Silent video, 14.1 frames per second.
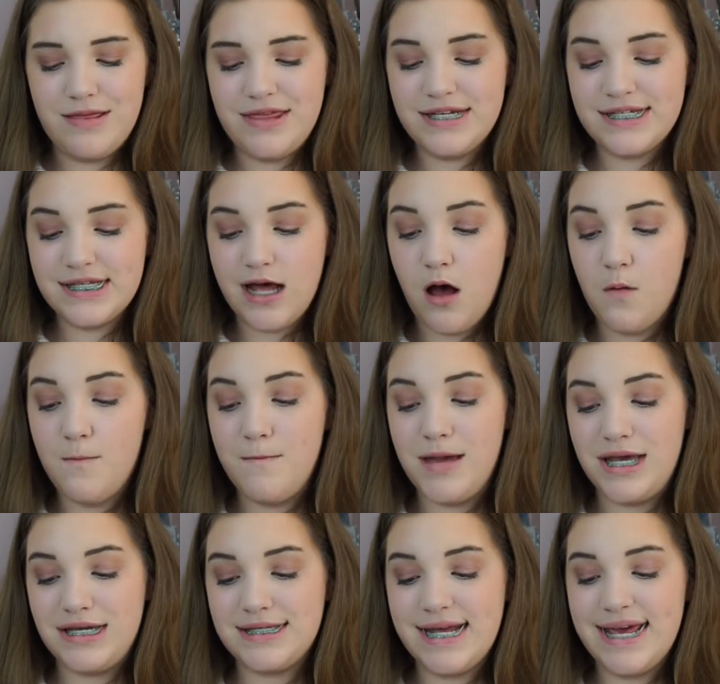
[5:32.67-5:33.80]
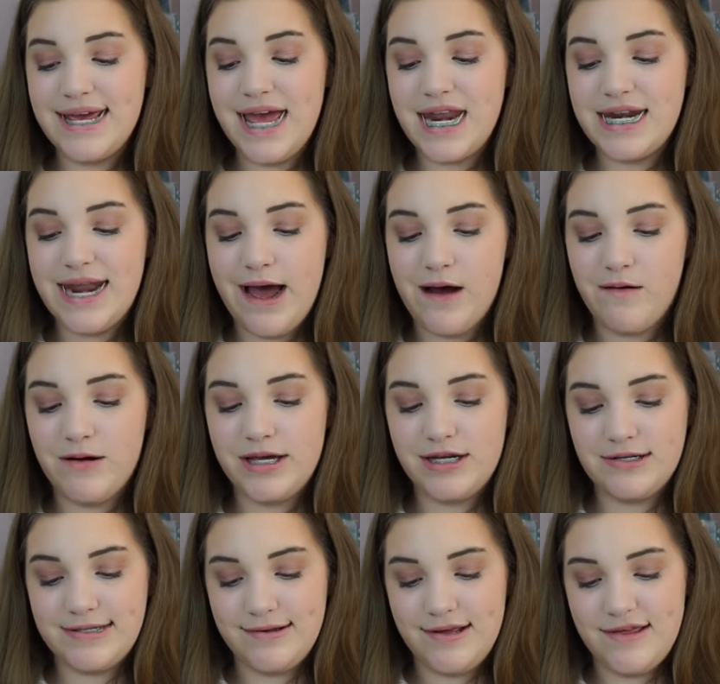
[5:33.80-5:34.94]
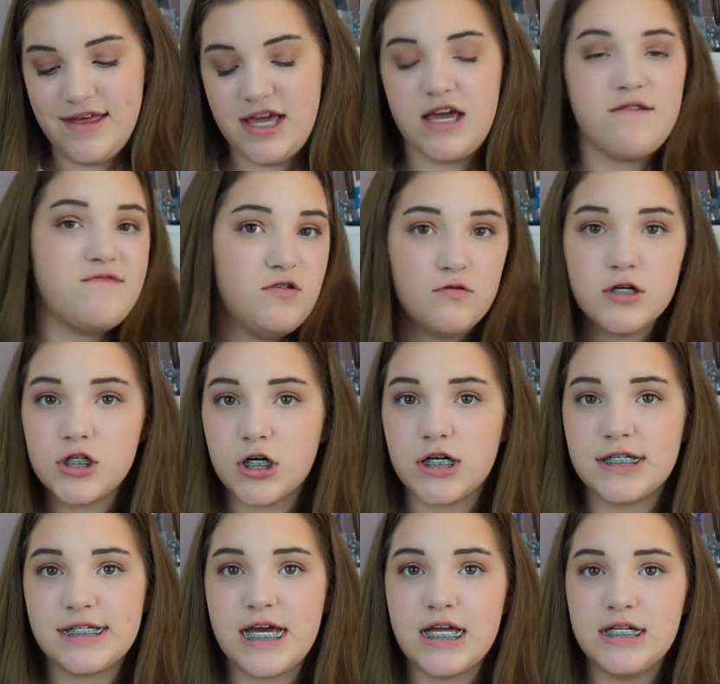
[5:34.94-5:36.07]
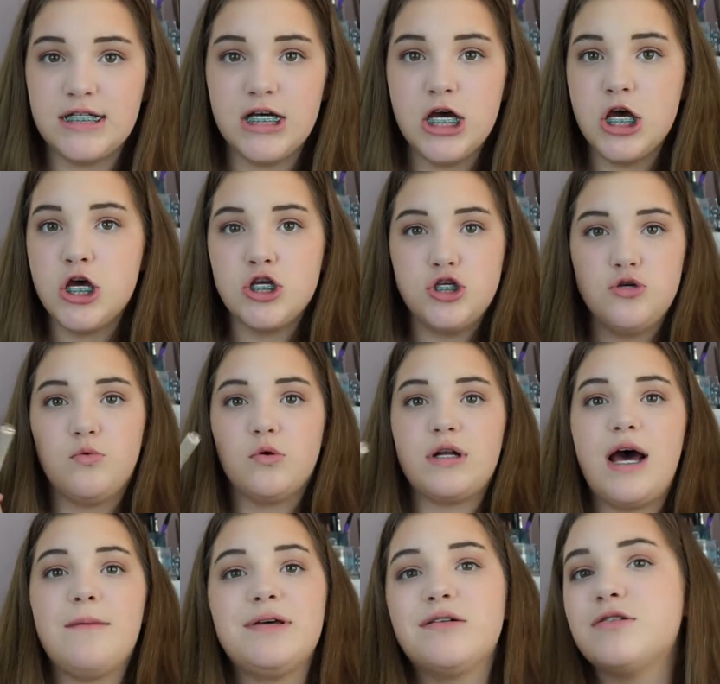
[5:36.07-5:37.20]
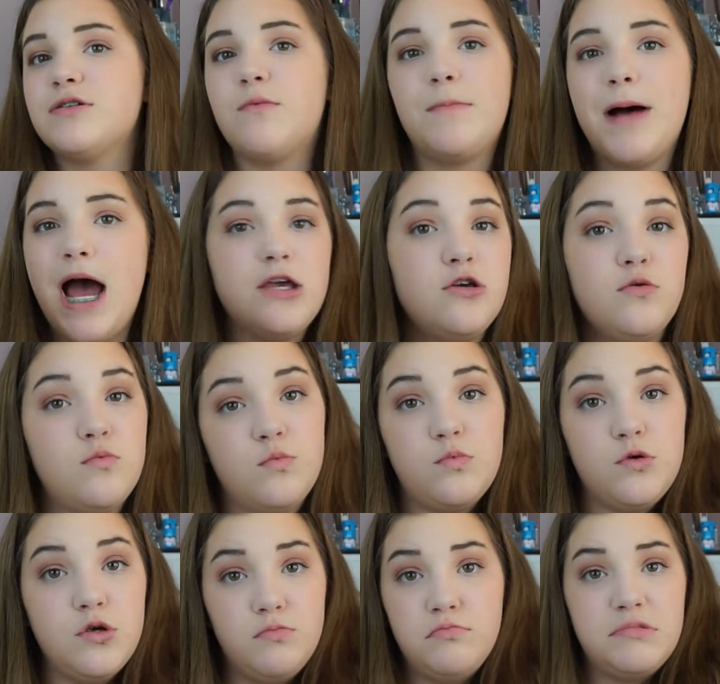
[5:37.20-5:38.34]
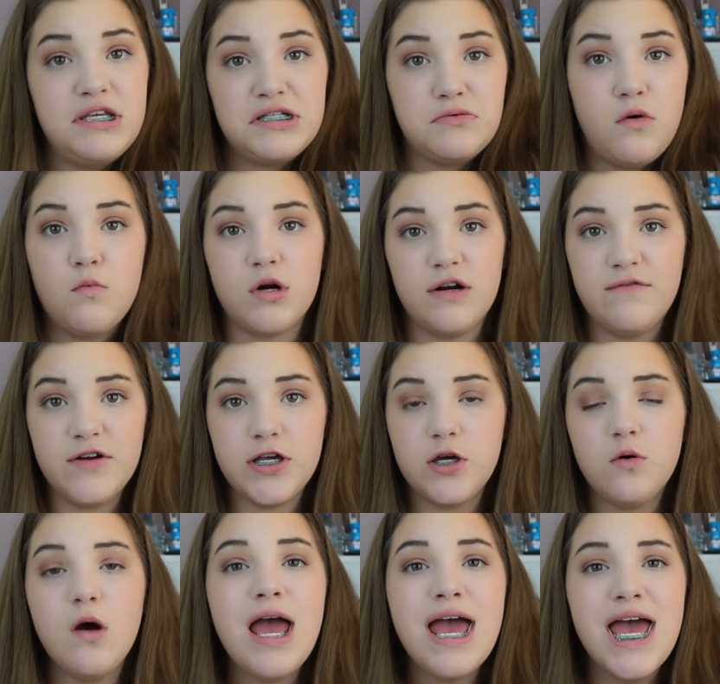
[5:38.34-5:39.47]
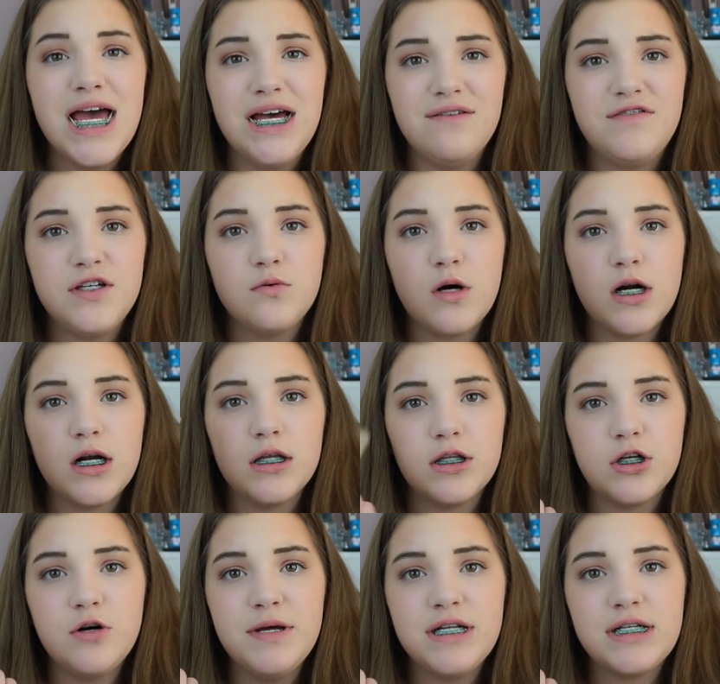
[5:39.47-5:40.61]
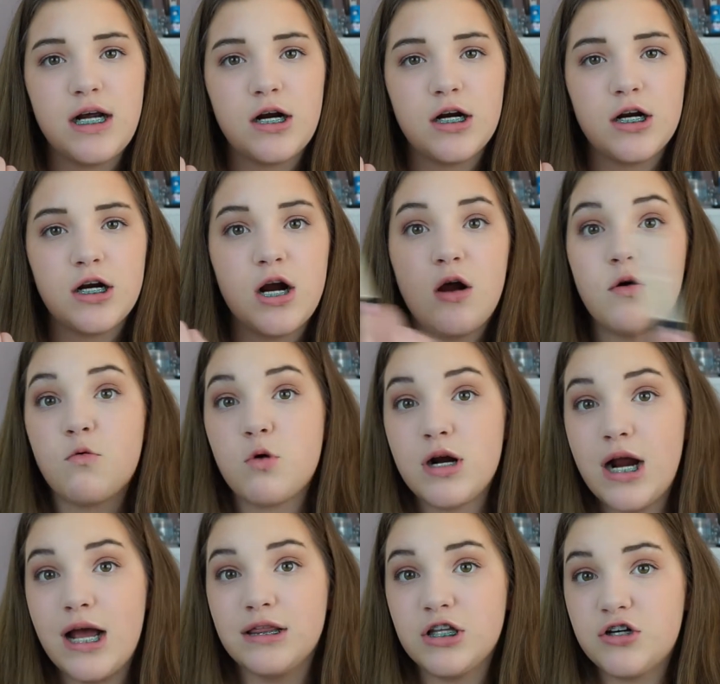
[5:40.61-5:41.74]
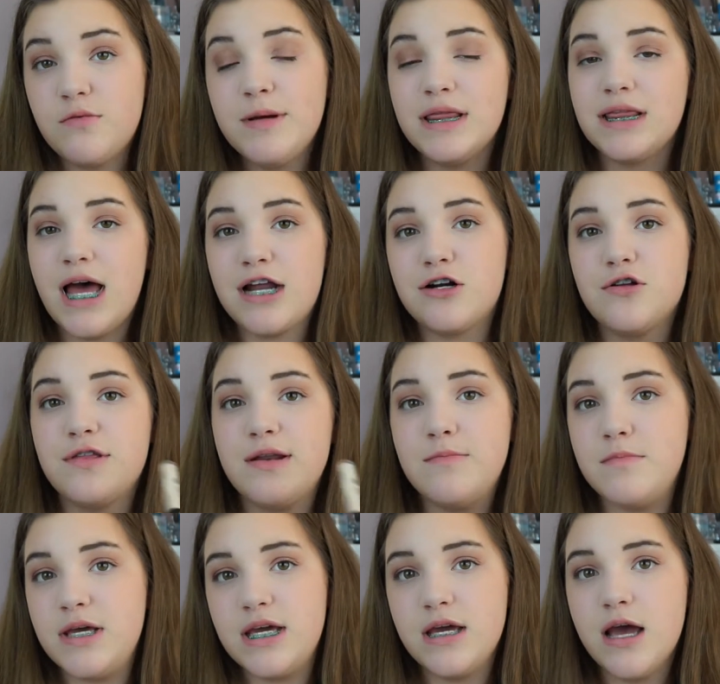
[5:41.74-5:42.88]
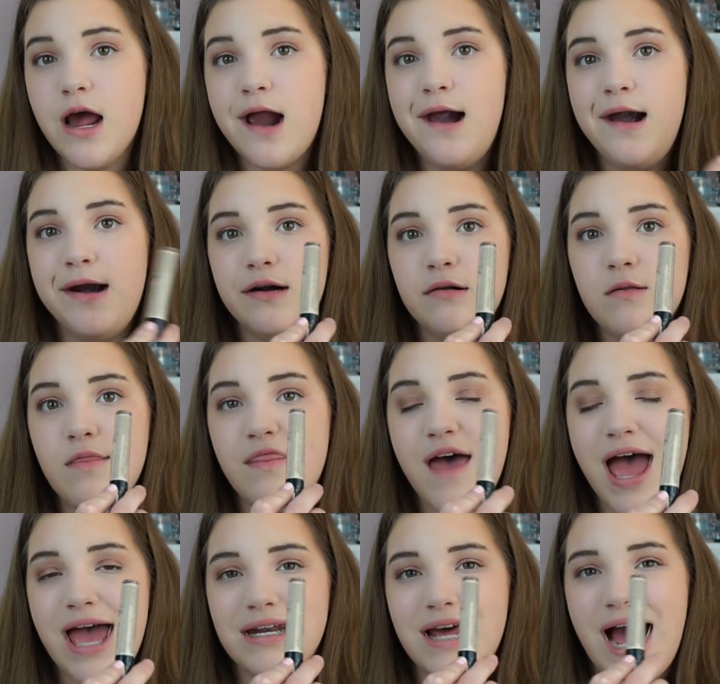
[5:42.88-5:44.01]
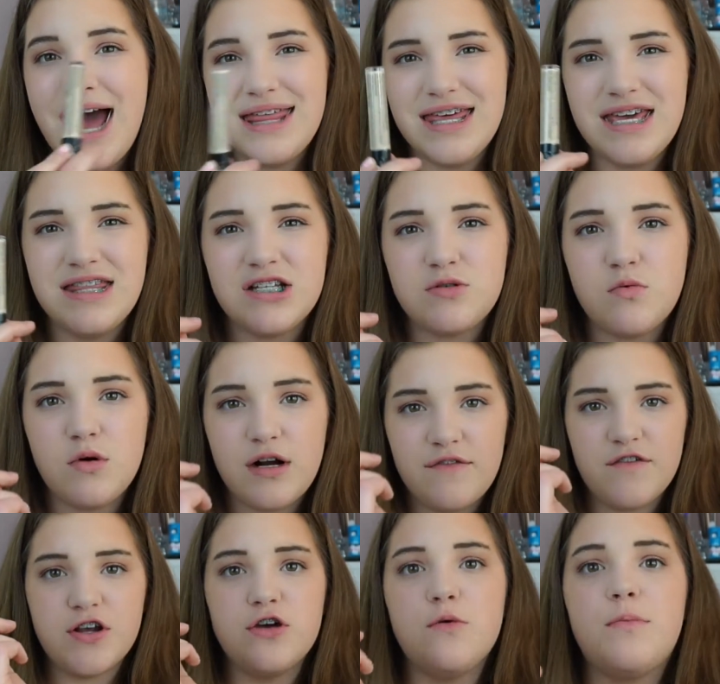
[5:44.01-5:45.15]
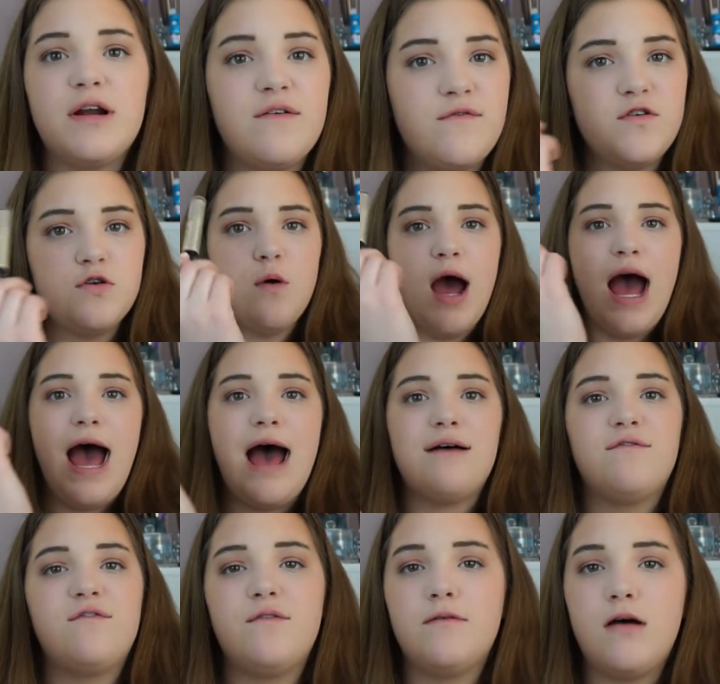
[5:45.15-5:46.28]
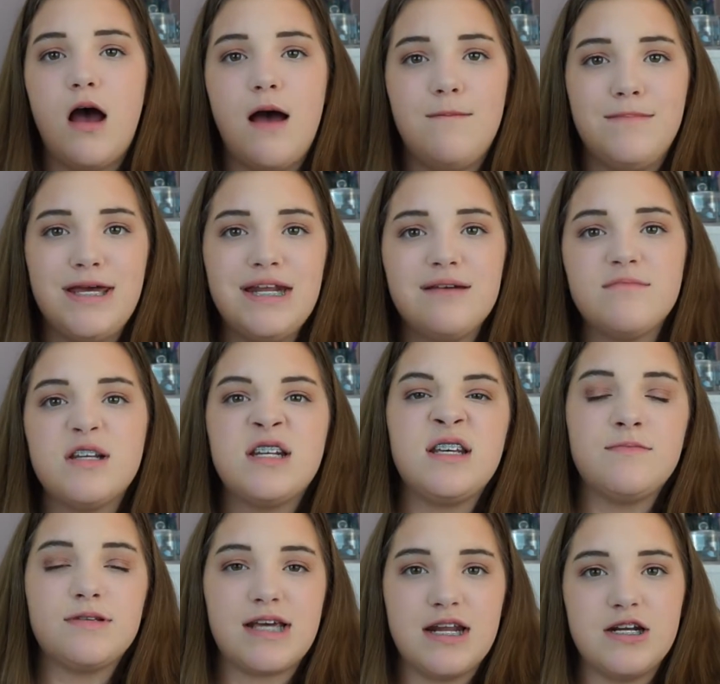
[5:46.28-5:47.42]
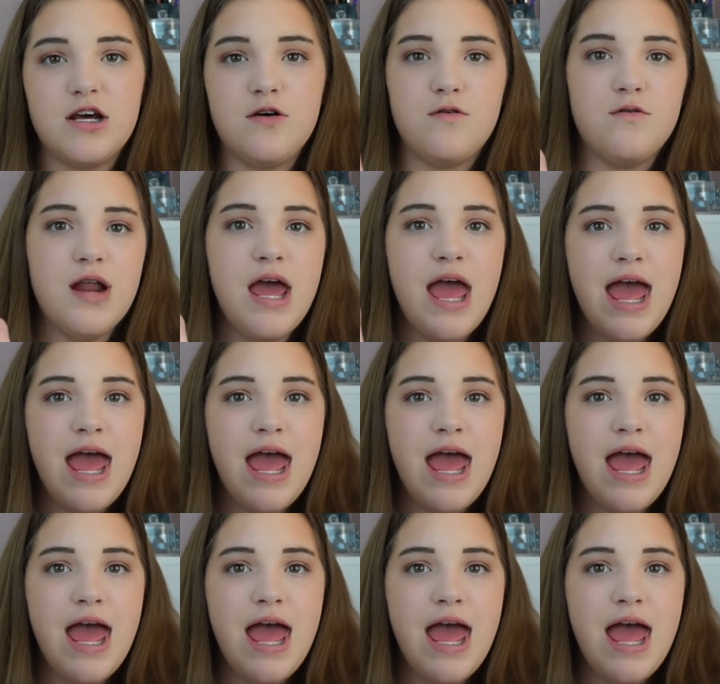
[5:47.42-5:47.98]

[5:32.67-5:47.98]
This is amazing. Now, here's the only thing. If you are dark-skinned, you will not be able to buy, this won't work for you. If you are a little bit darker or a little bit lighter than me, then I think this will work for you. But if you have a medium to deep skin tone,